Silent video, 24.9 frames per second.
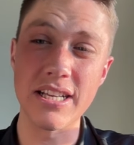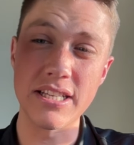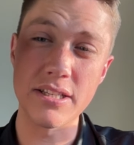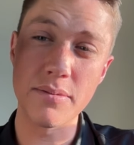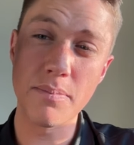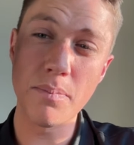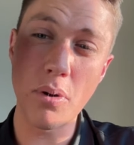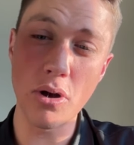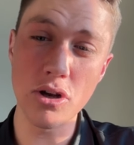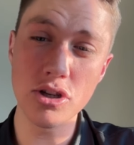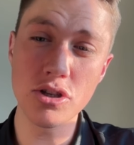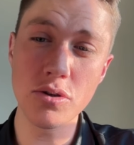as
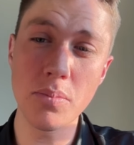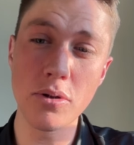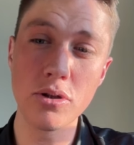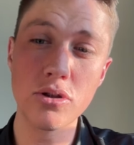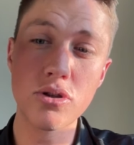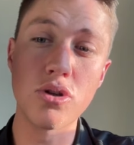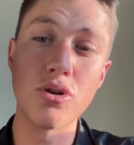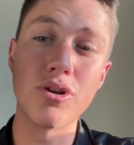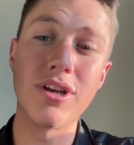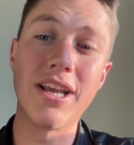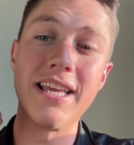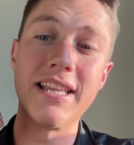possible
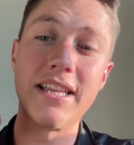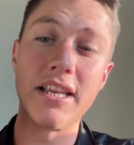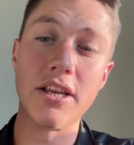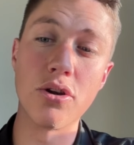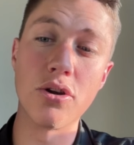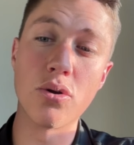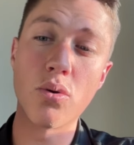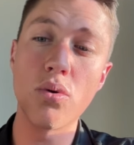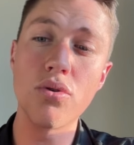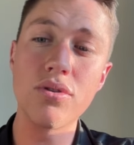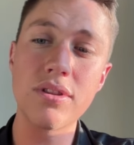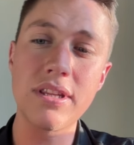to get in
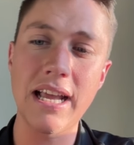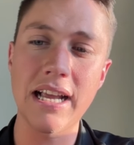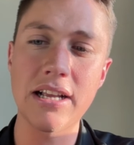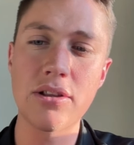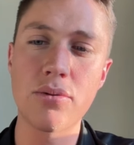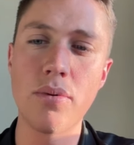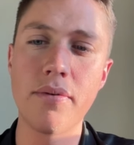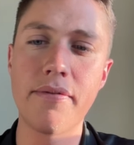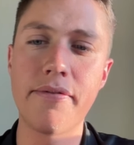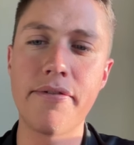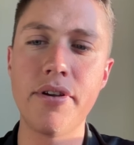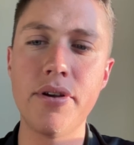contact
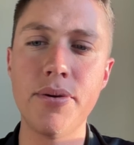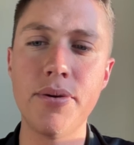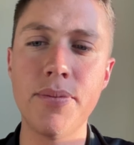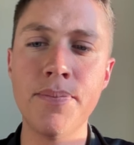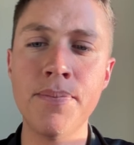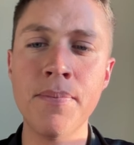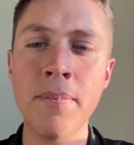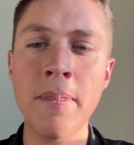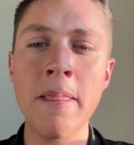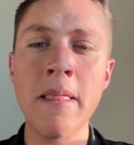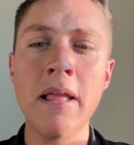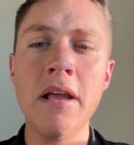with you.
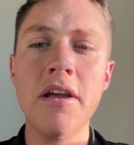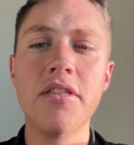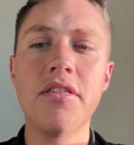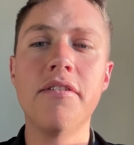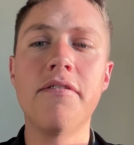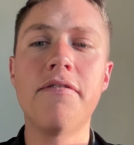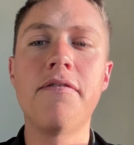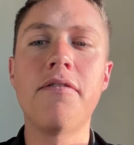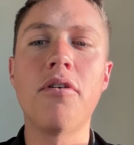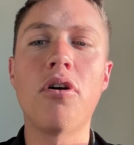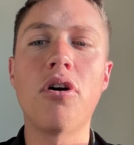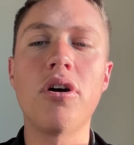The
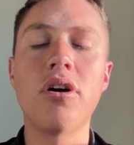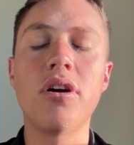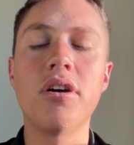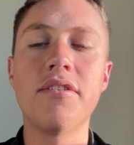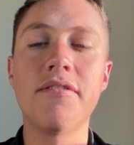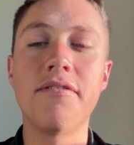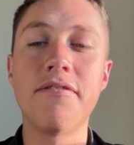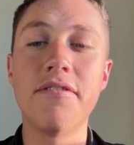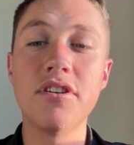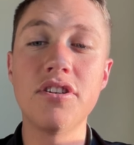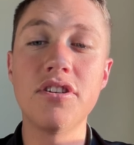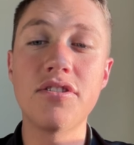
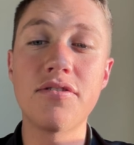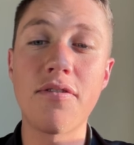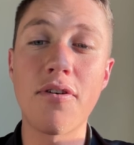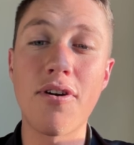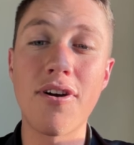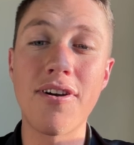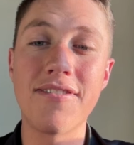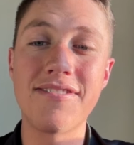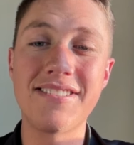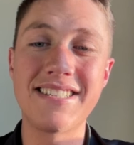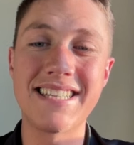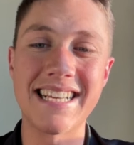first
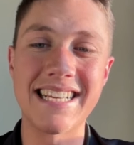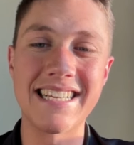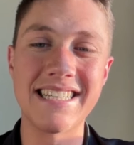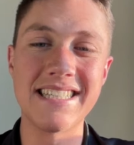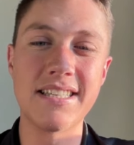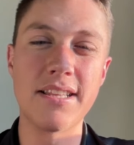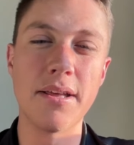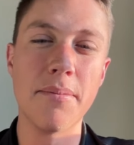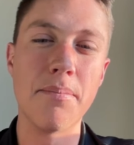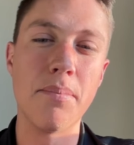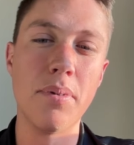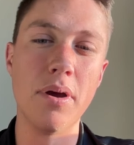5 seconds
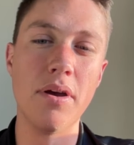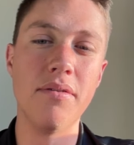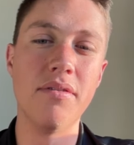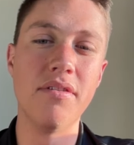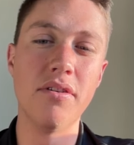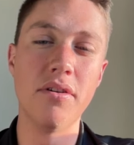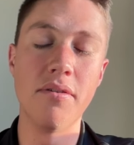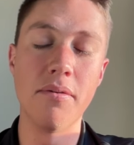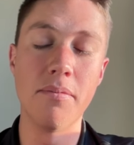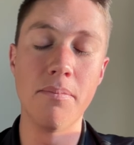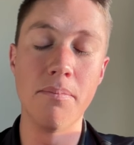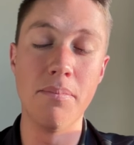
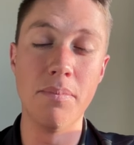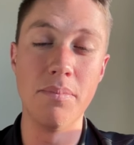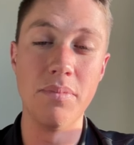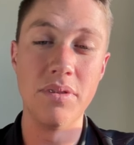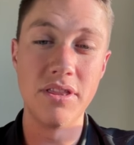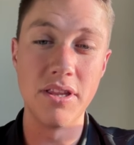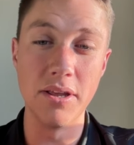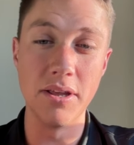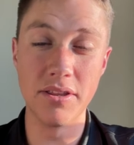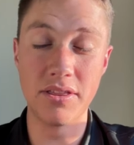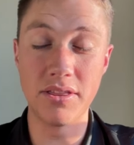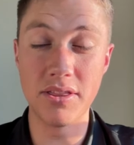
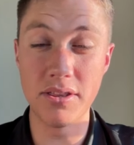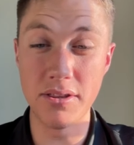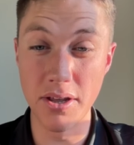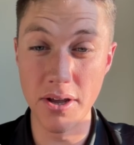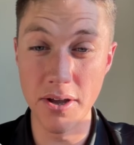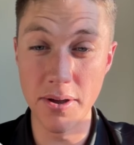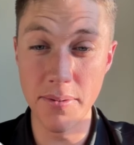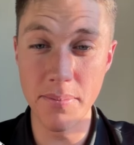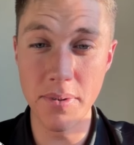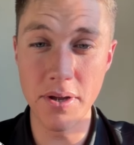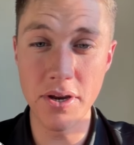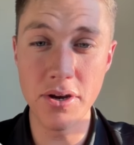
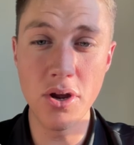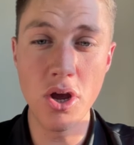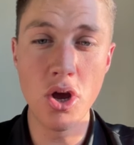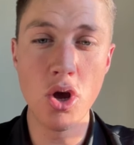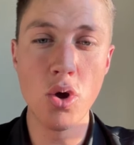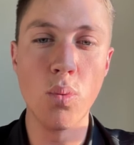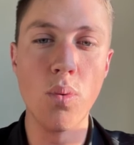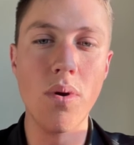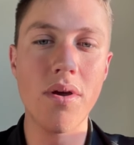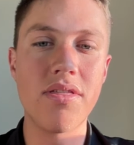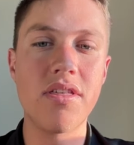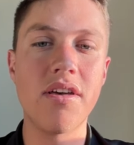determine
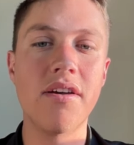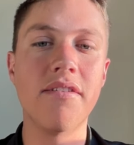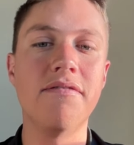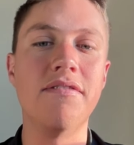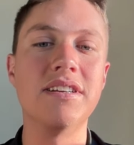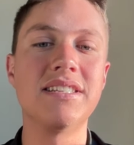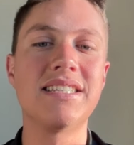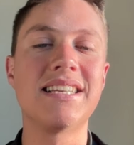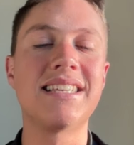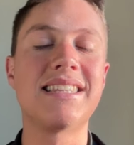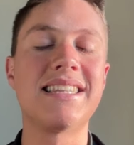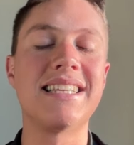whether a
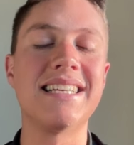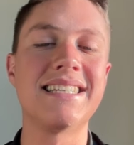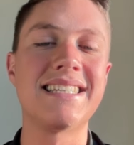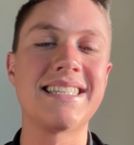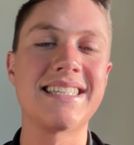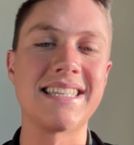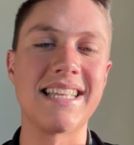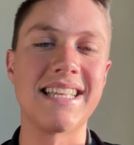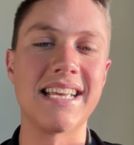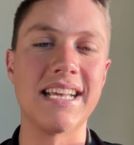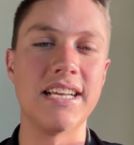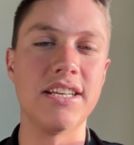visitor
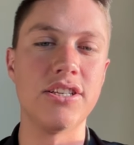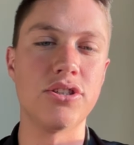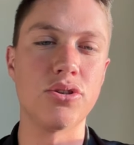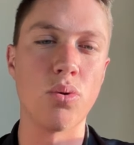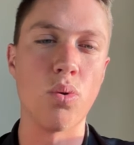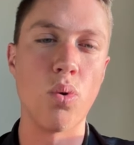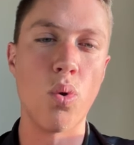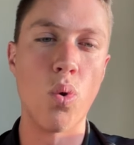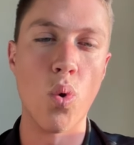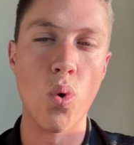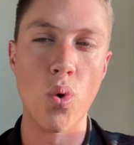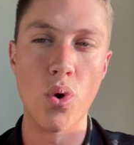stays
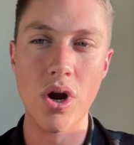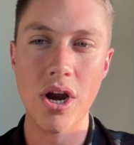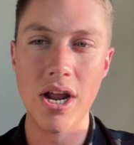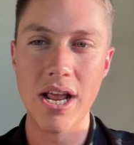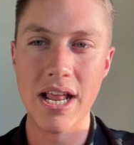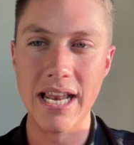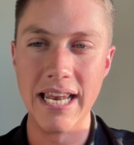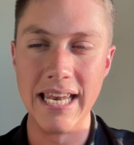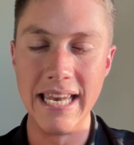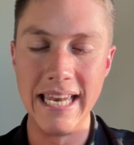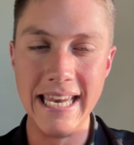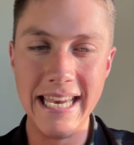or
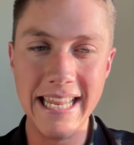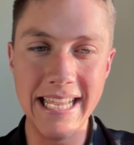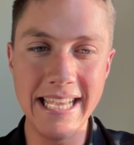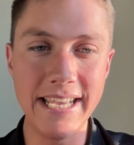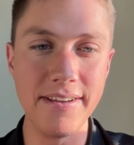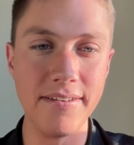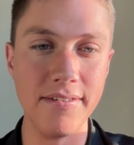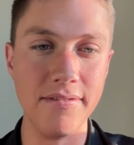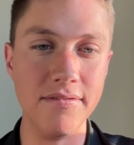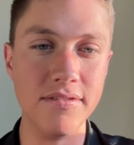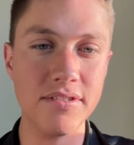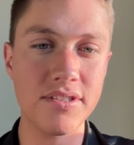
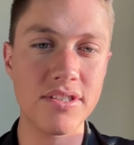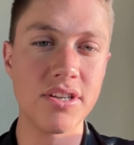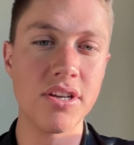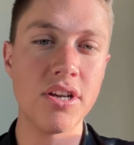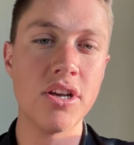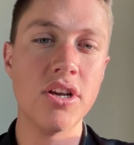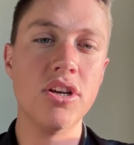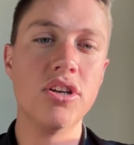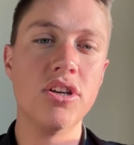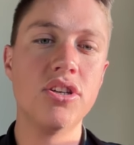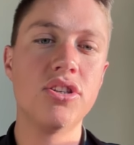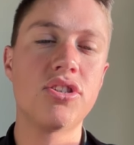leaves.
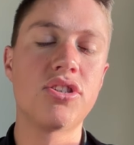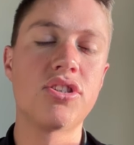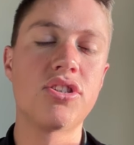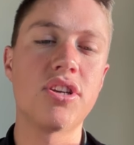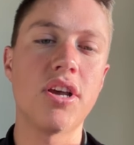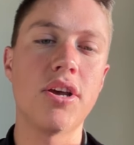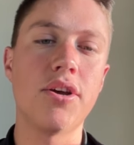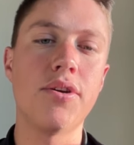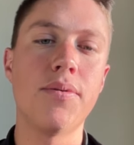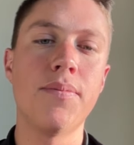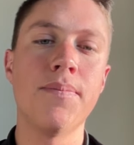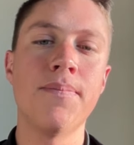
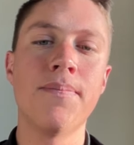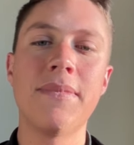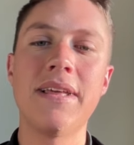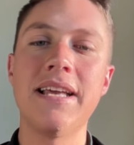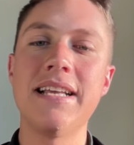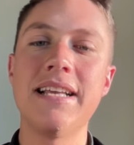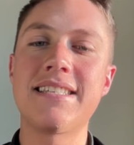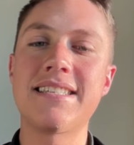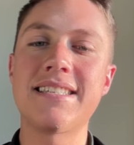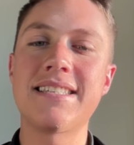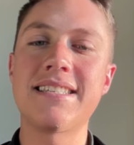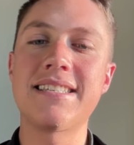So
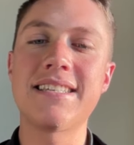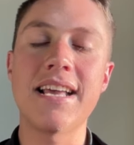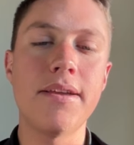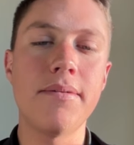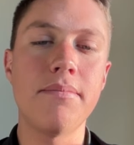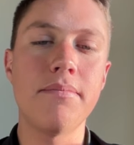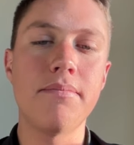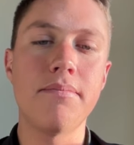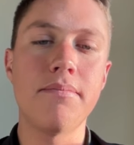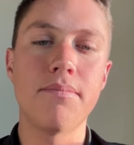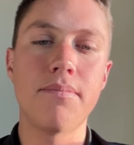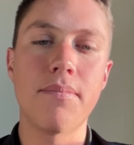it's
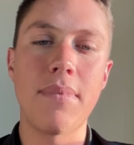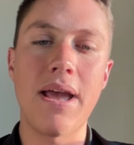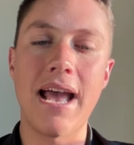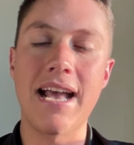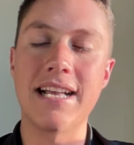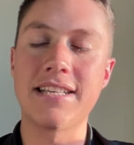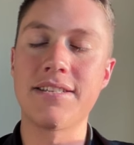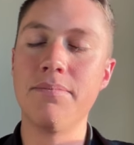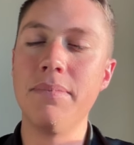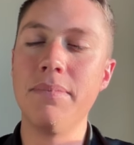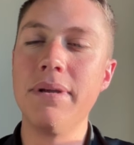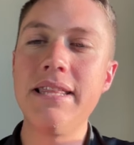same
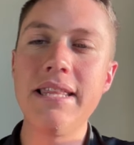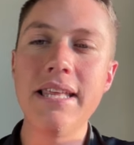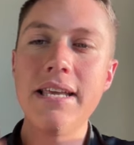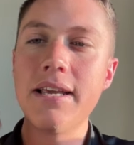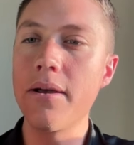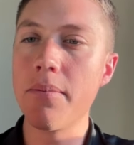as meeting a